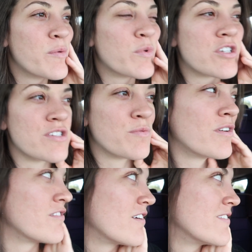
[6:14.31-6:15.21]
which is
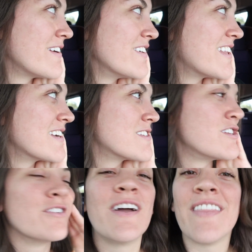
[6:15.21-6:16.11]
one of our favorite things to
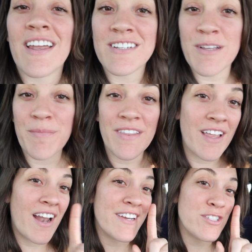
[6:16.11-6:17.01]
do and that is something
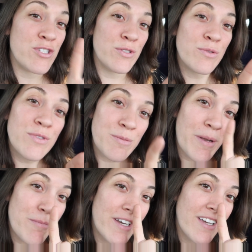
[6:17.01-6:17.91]
that I do
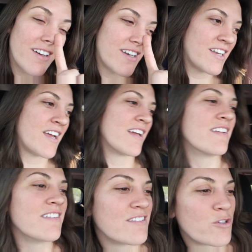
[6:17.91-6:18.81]
spend money on and I
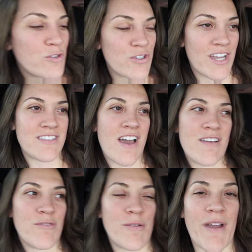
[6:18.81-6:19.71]
told you guys that
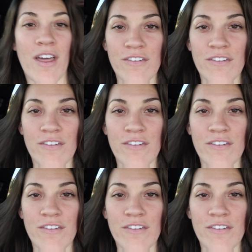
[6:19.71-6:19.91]
in one of my